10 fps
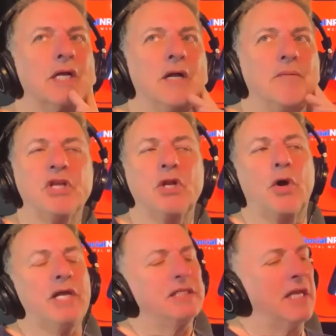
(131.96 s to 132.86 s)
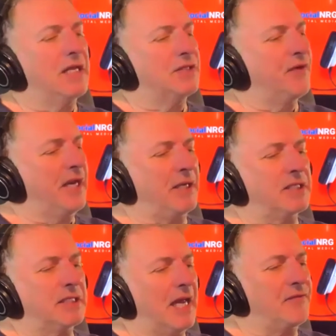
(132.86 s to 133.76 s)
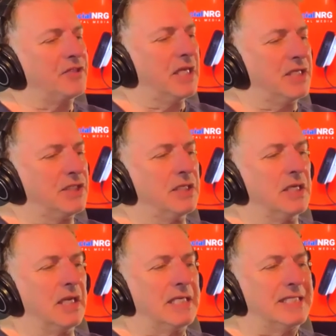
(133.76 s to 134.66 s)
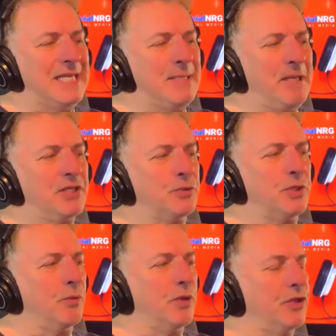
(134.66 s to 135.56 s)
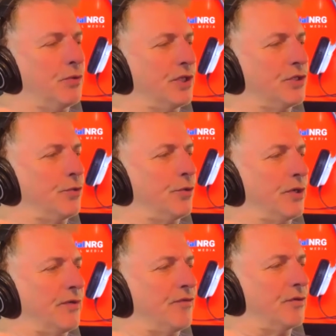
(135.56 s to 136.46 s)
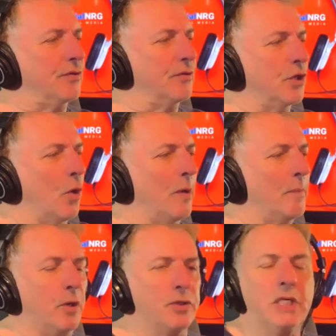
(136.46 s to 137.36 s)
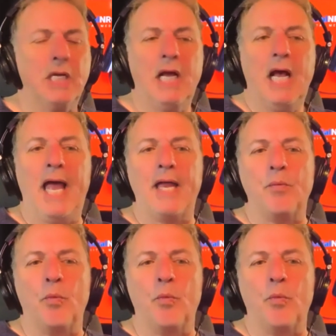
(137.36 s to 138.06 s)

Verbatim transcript: You know, yeah. it's it's funny because I have such a, a deep history with you that you don't even know about, and